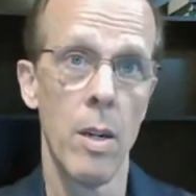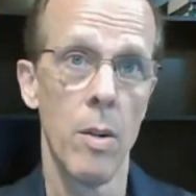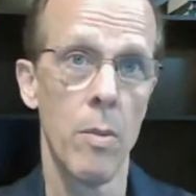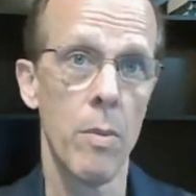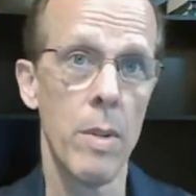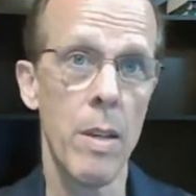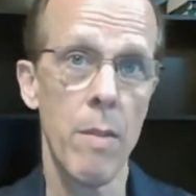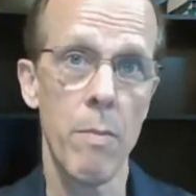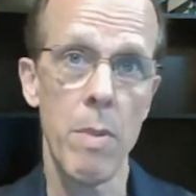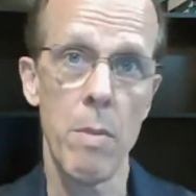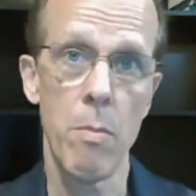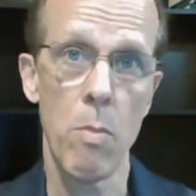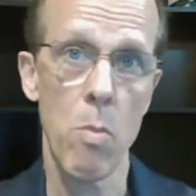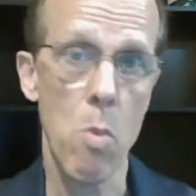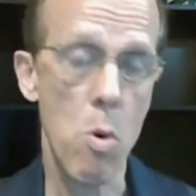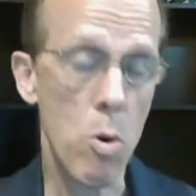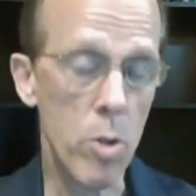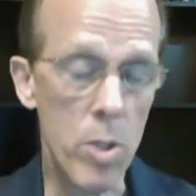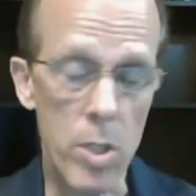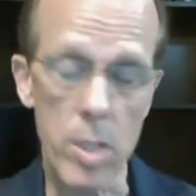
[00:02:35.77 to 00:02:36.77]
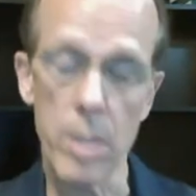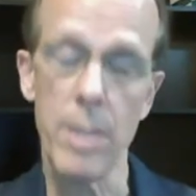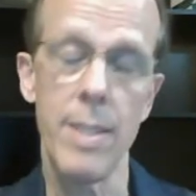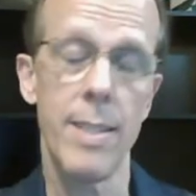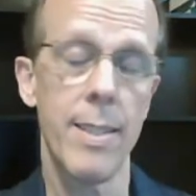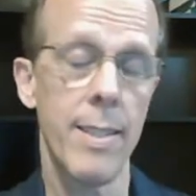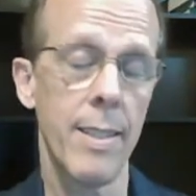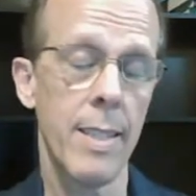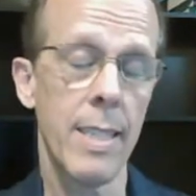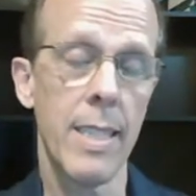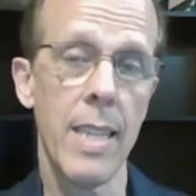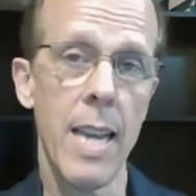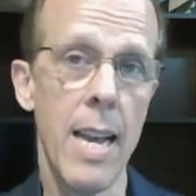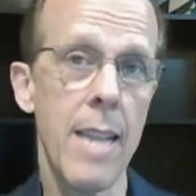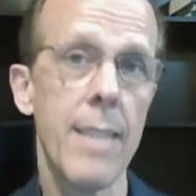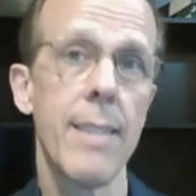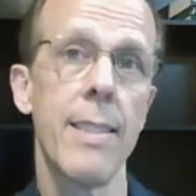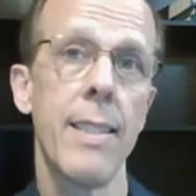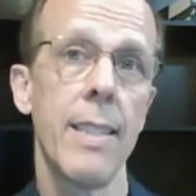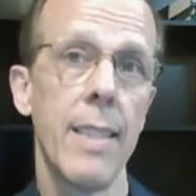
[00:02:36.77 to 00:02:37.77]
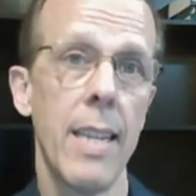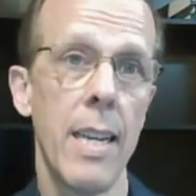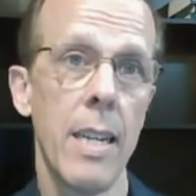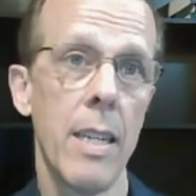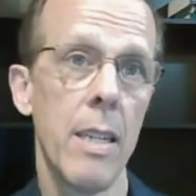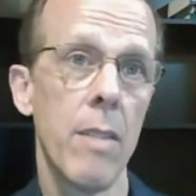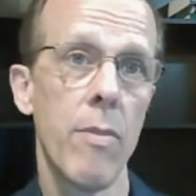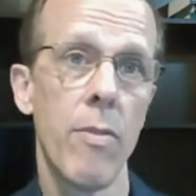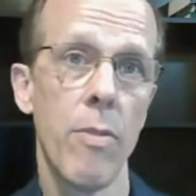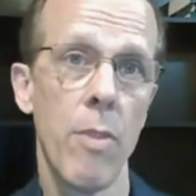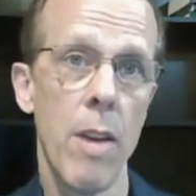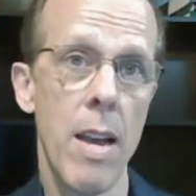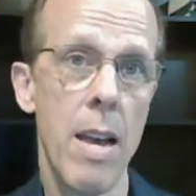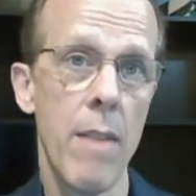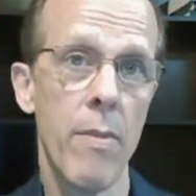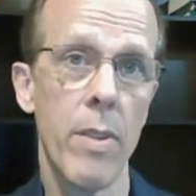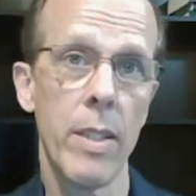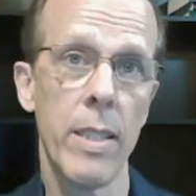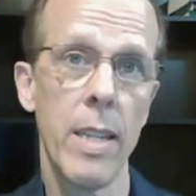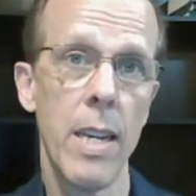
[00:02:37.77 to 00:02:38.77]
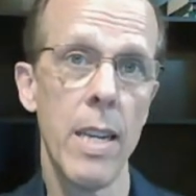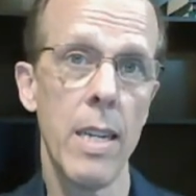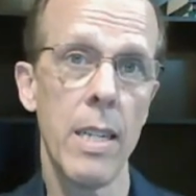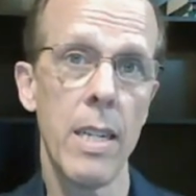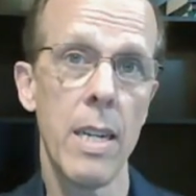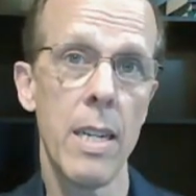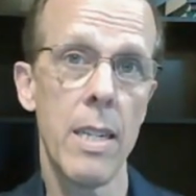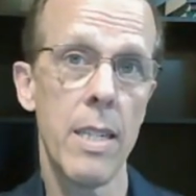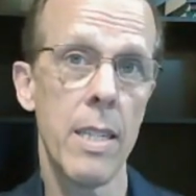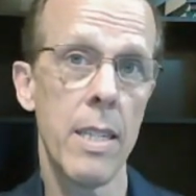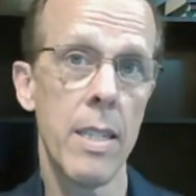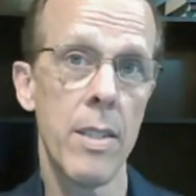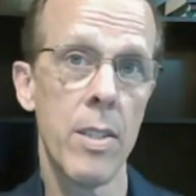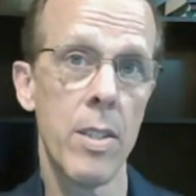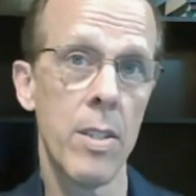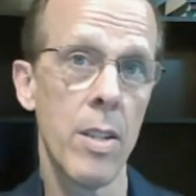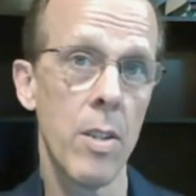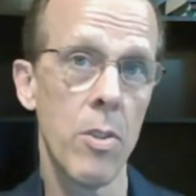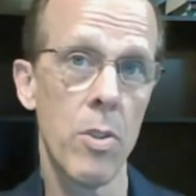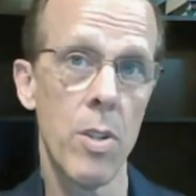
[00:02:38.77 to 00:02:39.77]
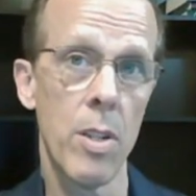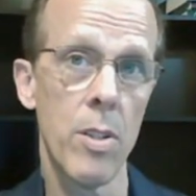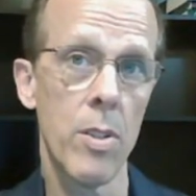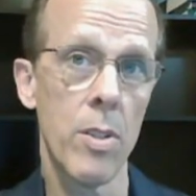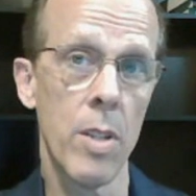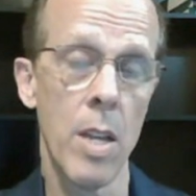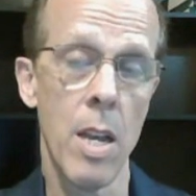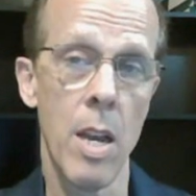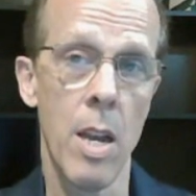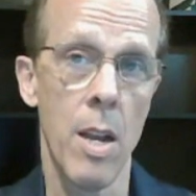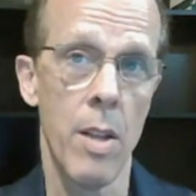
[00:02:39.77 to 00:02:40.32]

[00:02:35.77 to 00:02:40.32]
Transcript: We have been mercilessly castigated for advocating ideas such as